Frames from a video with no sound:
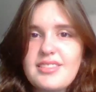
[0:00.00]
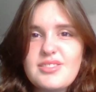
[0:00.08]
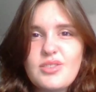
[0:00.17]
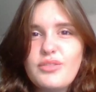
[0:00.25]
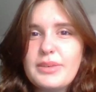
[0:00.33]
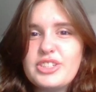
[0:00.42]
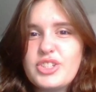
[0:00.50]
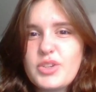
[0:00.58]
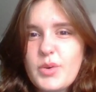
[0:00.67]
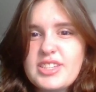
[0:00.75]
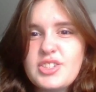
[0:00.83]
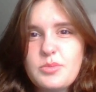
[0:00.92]
It sort of makes you
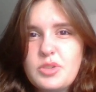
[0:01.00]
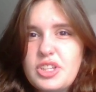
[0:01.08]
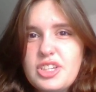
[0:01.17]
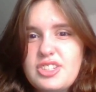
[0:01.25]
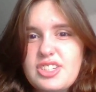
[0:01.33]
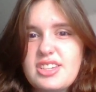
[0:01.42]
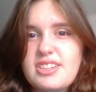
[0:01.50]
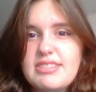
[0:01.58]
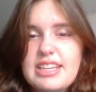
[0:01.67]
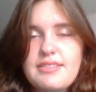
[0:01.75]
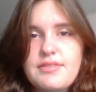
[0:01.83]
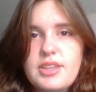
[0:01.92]
question what you'd do
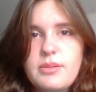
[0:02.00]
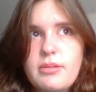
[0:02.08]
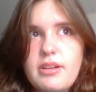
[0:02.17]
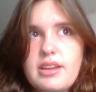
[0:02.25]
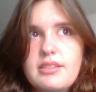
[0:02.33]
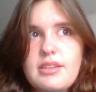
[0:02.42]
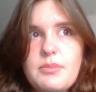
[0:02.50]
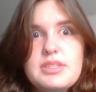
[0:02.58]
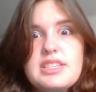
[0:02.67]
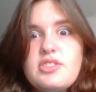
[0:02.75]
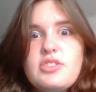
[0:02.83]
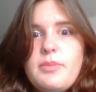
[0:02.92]
if you were in a
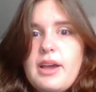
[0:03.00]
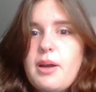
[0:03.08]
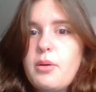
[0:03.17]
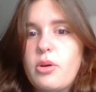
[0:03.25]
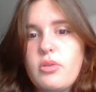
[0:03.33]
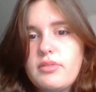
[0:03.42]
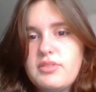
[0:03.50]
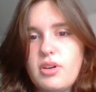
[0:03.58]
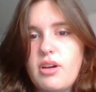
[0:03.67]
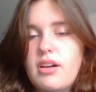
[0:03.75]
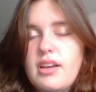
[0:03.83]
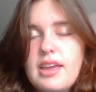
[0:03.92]
position of power, or if
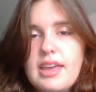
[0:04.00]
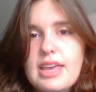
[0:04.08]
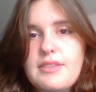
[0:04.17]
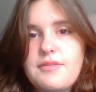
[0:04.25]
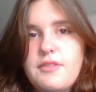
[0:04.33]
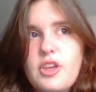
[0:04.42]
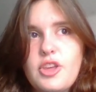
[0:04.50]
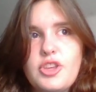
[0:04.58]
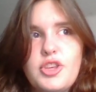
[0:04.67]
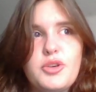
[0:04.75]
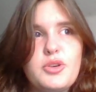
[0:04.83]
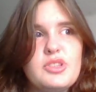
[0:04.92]
not, if
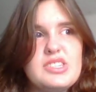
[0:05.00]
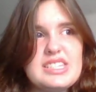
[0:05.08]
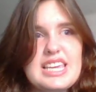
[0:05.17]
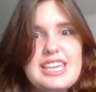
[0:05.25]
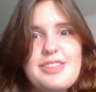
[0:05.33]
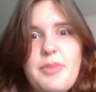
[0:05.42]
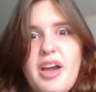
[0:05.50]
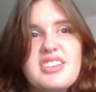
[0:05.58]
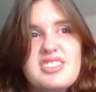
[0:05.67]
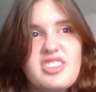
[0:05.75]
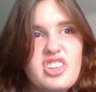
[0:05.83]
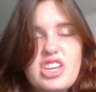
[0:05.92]
you could see the
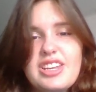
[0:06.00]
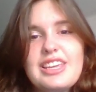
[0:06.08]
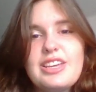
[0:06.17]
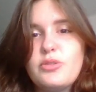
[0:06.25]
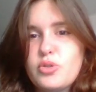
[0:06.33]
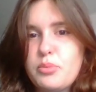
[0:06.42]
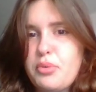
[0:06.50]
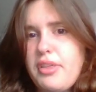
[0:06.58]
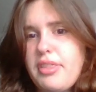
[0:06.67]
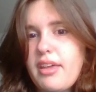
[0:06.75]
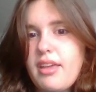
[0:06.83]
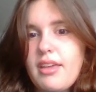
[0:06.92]
person that had killed your
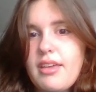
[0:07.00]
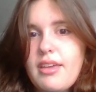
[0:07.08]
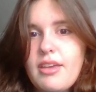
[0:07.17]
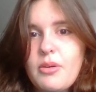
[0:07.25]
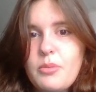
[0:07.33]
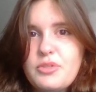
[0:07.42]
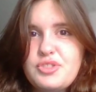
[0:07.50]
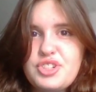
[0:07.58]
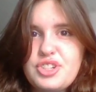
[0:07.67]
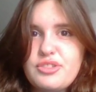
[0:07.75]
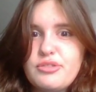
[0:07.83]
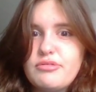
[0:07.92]
brother, would
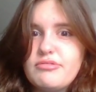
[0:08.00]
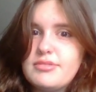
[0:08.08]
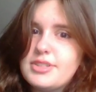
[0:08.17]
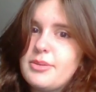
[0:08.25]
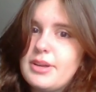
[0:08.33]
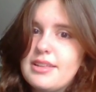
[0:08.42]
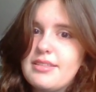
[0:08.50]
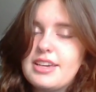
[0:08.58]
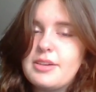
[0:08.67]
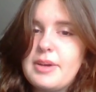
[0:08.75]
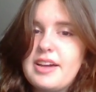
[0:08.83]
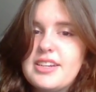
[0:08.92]
you do
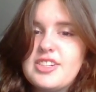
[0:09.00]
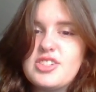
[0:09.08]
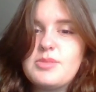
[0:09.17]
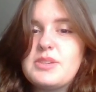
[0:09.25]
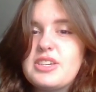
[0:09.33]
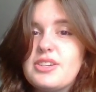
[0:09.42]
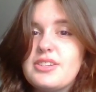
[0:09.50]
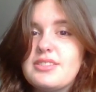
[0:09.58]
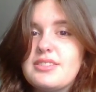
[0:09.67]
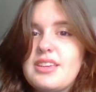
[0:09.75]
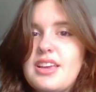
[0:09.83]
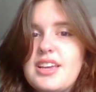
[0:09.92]
anything about it just
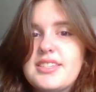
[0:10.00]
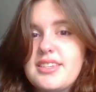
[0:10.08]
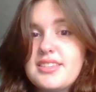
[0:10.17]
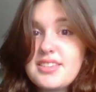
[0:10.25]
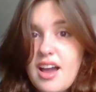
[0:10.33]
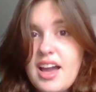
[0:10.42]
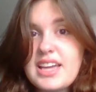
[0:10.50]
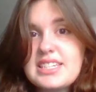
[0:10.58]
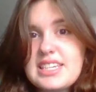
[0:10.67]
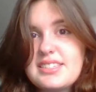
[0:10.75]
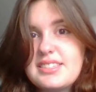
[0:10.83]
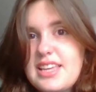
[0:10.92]
because
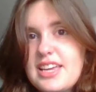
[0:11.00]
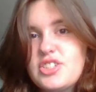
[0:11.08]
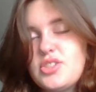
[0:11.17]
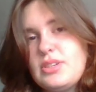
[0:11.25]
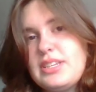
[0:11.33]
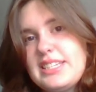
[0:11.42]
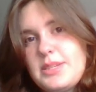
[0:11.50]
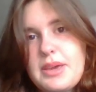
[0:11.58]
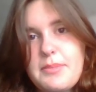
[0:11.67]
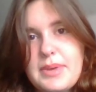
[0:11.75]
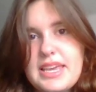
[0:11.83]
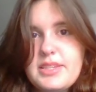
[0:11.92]
society has said you need to be
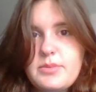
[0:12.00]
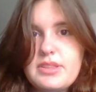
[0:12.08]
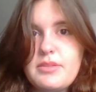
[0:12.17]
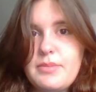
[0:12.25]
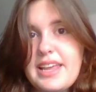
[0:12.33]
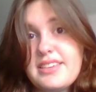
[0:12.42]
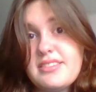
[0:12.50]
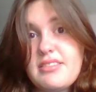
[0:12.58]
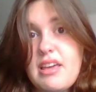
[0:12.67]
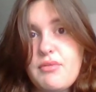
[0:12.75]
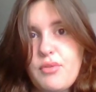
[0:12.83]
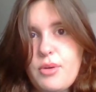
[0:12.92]
at peace with the place that
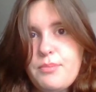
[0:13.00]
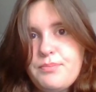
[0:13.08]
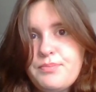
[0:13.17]
they're from?